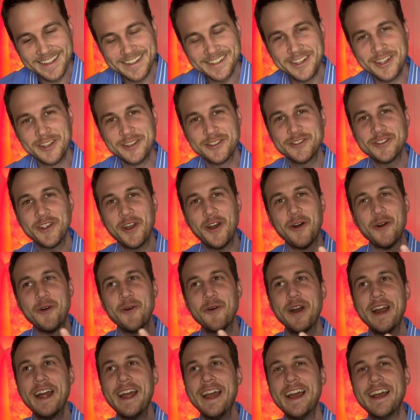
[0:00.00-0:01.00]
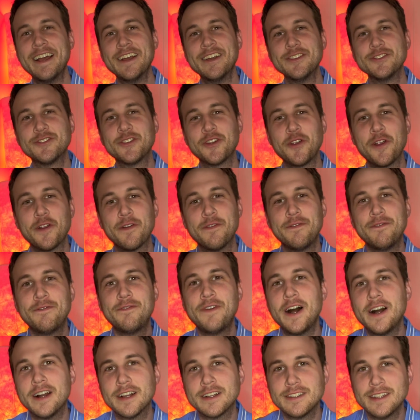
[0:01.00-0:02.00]
so so you're
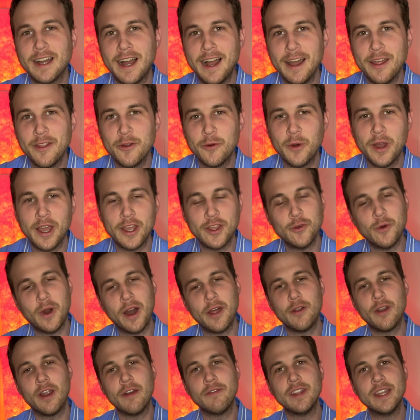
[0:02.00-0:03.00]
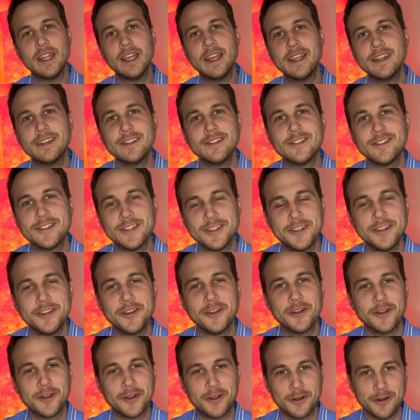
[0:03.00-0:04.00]
fucked. Either way, you either have an
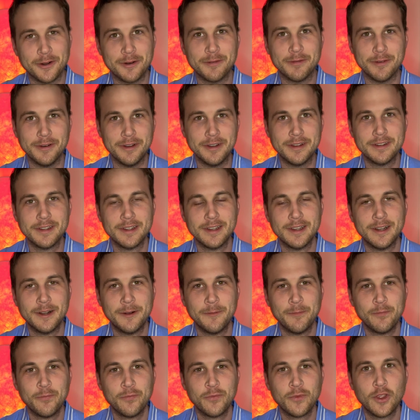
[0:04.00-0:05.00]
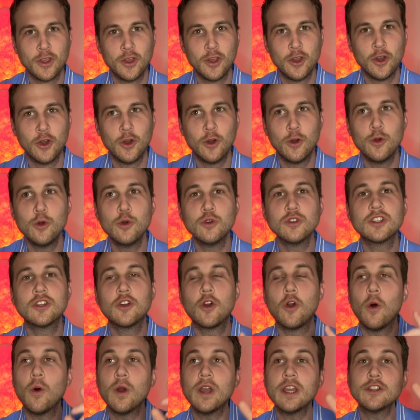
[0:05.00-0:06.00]
insecure girlfriend who's
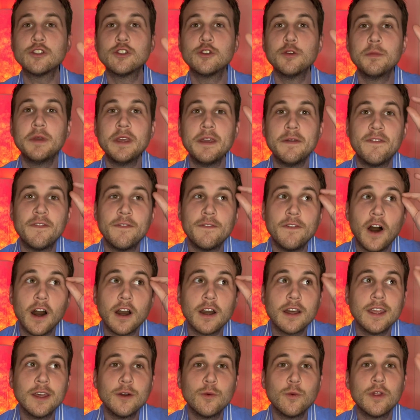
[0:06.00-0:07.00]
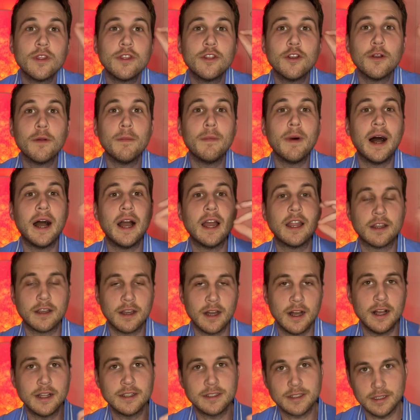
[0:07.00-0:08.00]
going to be fucking with your mind
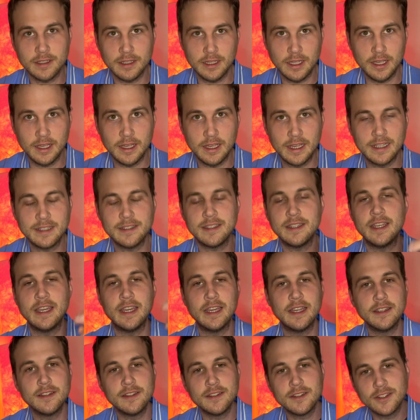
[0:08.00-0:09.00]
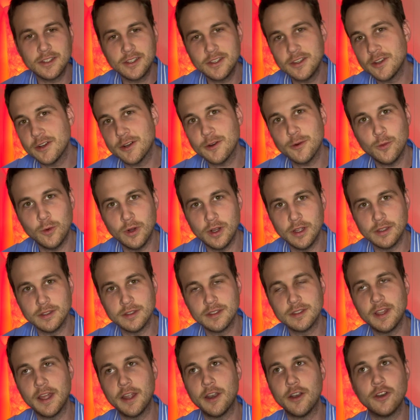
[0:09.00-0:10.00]
constantly. It's the insecure
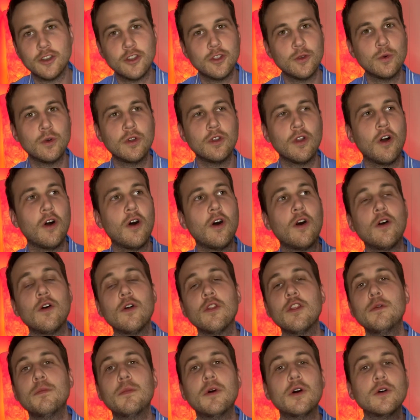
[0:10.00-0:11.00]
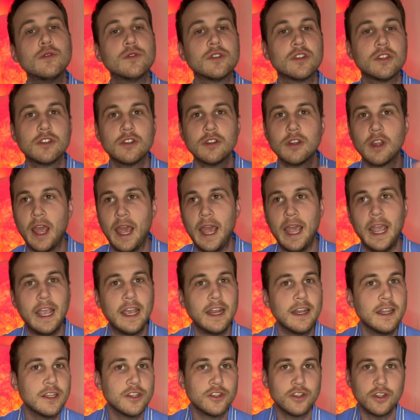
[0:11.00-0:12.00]
ones that are doing all the most
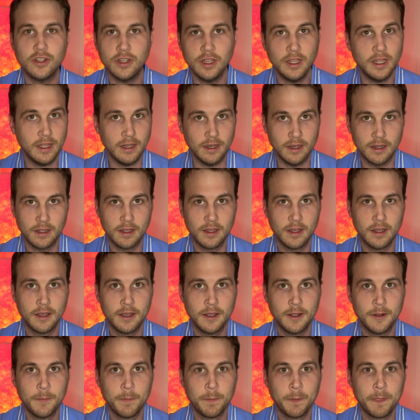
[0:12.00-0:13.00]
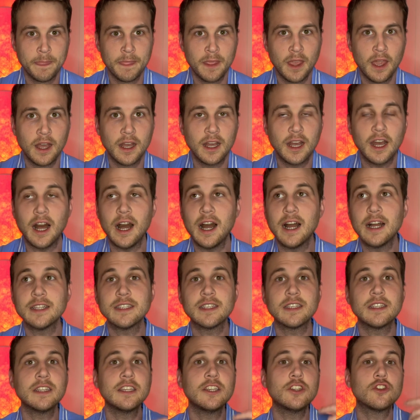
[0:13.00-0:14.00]
heinous shit,
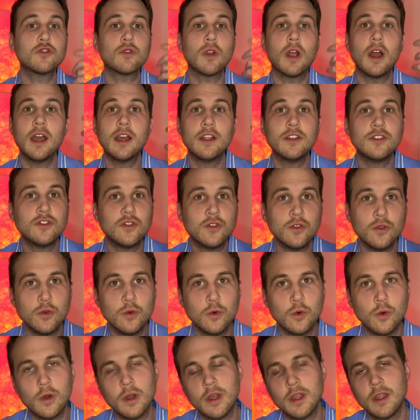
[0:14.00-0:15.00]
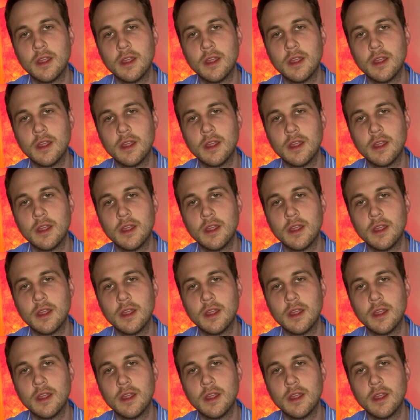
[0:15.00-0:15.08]
constantly trying to